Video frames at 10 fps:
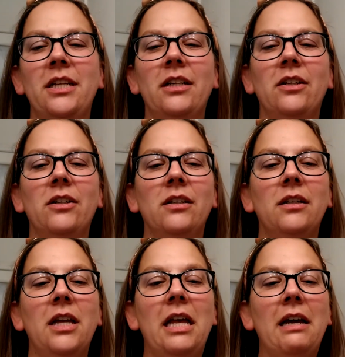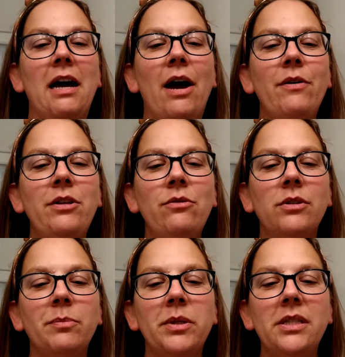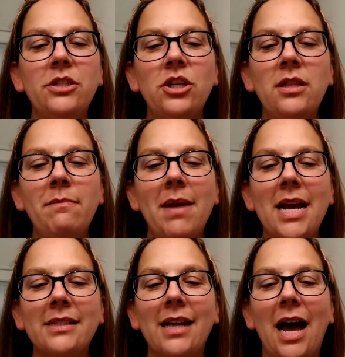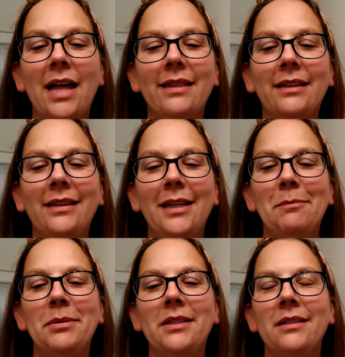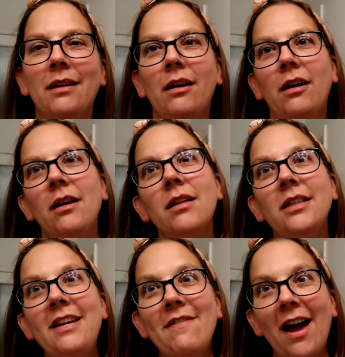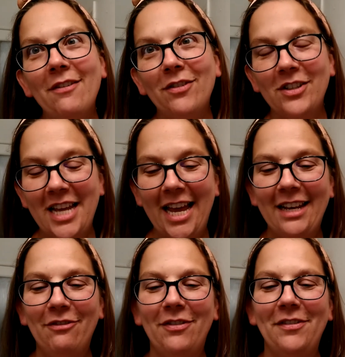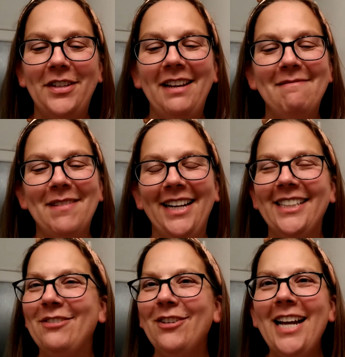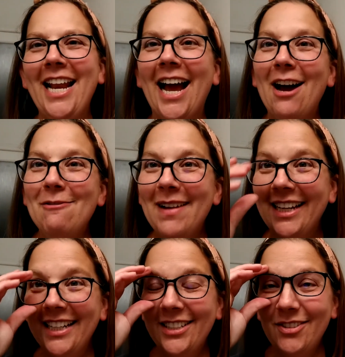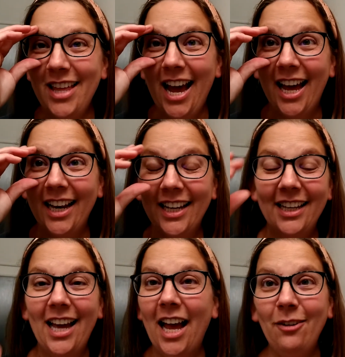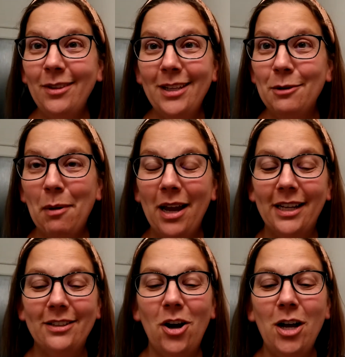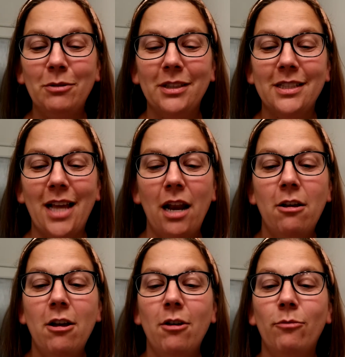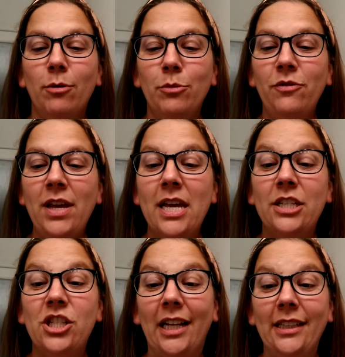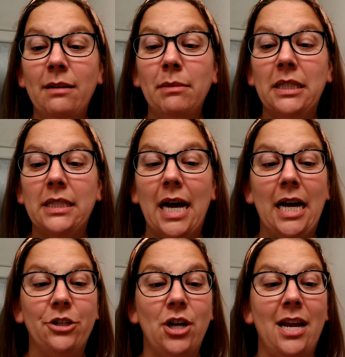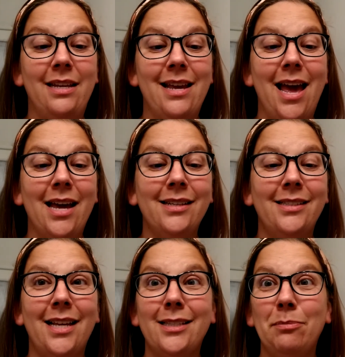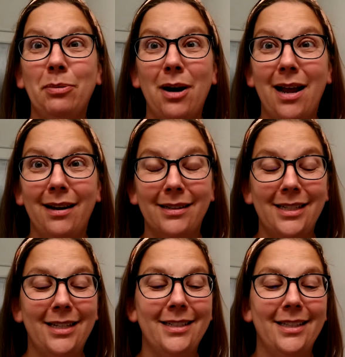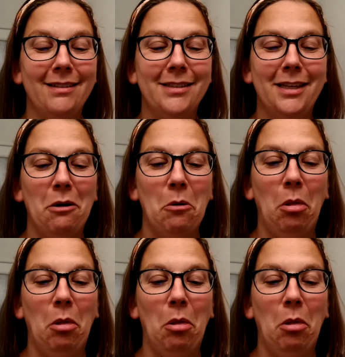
in here. How to use, position the mask on the lips. Leave on for 10 to 15 minutes. Forget it, how am I gonna do that? I don't think you probably could talk with this on. Remove it and gently massage any excess product into the skin.